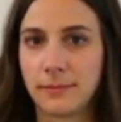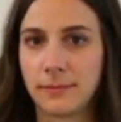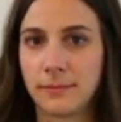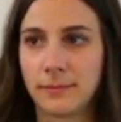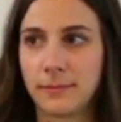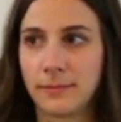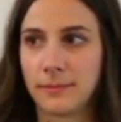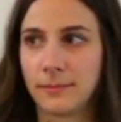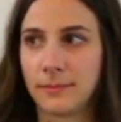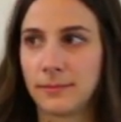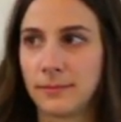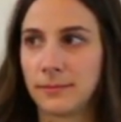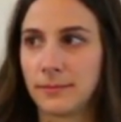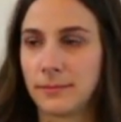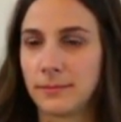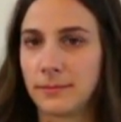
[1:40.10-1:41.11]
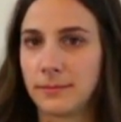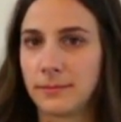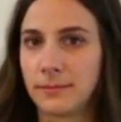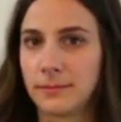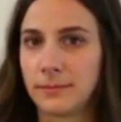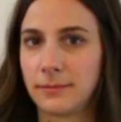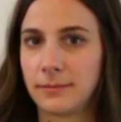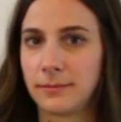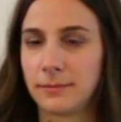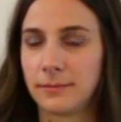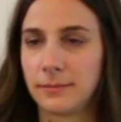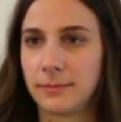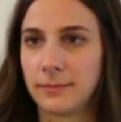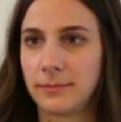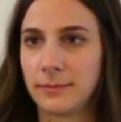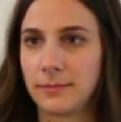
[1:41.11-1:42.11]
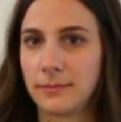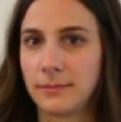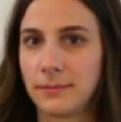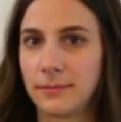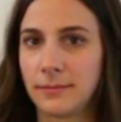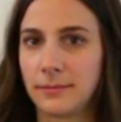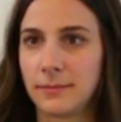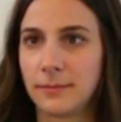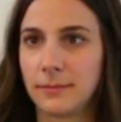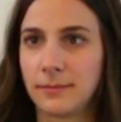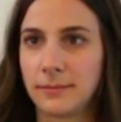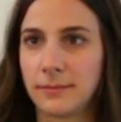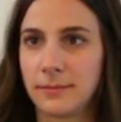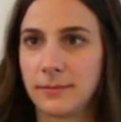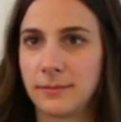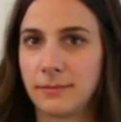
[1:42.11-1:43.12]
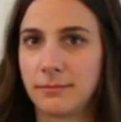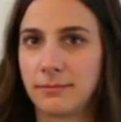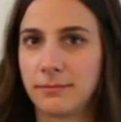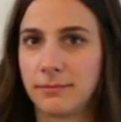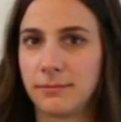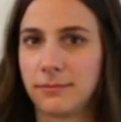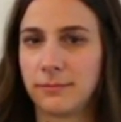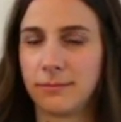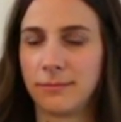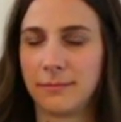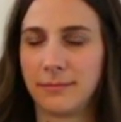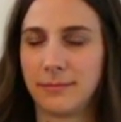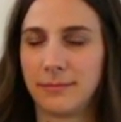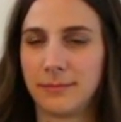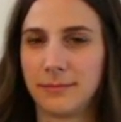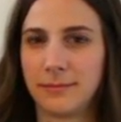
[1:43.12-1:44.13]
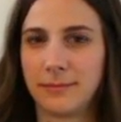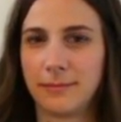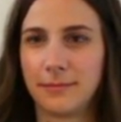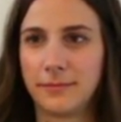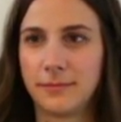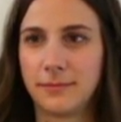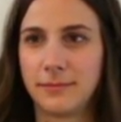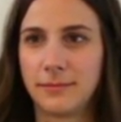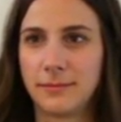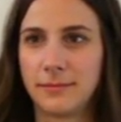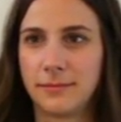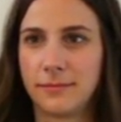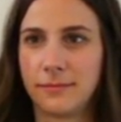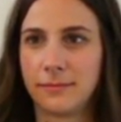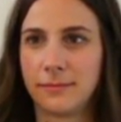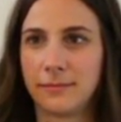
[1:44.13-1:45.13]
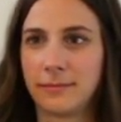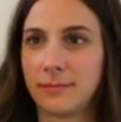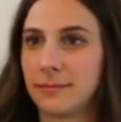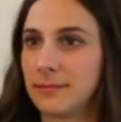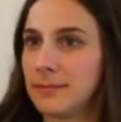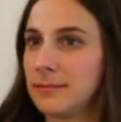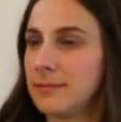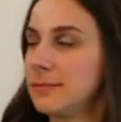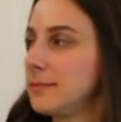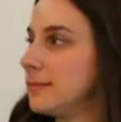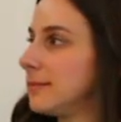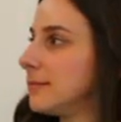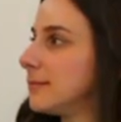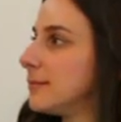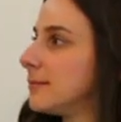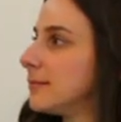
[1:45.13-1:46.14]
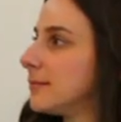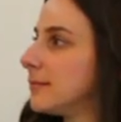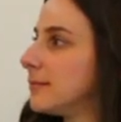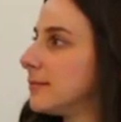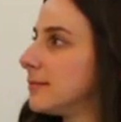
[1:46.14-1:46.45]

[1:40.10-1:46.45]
(not speaking)